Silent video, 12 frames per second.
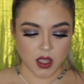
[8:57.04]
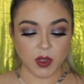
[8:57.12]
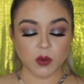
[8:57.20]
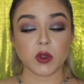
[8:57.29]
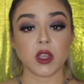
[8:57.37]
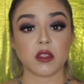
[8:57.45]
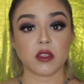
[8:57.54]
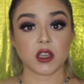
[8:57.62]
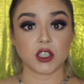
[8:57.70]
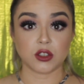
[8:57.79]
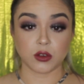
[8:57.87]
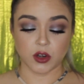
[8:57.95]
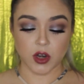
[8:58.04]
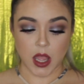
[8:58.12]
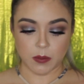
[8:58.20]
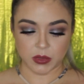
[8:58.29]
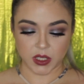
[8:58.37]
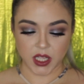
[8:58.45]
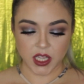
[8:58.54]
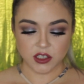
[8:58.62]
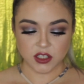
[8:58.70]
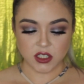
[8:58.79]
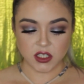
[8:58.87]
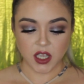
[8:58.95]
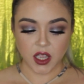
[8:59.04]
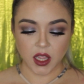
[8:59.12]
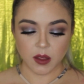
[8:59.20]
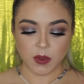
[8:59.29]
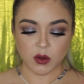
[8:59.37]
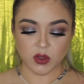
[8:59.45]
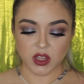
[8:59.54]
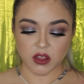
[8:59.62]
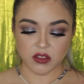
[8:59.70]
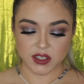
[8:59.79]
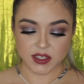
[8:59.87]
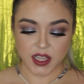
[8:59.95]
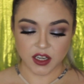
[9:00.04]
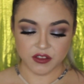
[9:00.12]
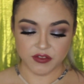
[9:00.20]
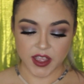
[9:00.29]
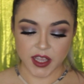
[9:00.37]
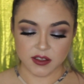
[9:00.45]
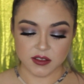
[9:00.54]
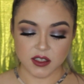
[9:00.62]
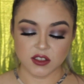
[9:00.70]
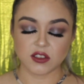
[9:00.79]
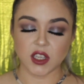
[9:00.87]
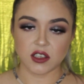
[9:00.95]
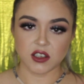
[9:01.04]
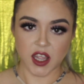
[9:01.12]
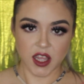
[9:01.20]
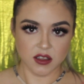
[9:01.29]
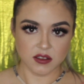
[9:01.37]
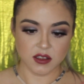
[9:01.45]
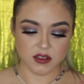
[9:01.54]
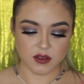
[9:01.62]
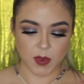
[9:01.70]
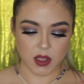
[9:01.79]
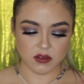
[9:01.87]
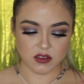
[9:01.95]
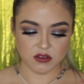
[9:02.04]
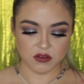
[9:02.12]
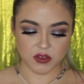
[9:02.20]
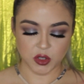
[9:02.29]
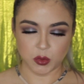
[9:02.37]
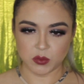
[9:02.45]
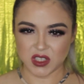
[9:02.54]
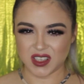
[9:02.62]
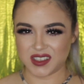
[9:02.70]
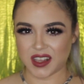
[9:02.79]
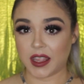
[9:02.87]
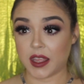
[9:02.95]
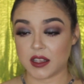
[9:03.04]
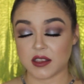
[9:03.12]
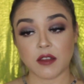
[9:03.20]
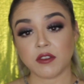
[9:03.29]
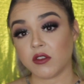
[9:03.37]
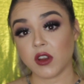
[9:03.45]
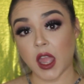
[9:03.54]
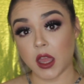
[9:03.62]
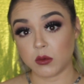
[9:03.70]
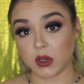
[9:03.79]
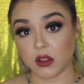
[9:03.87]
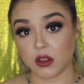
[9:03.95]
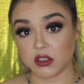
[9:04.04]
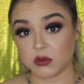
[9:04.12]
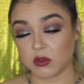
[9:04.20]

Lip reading: but with a shorter application time and without the side effects such as smells and fumes. Because I guess I've never had one of those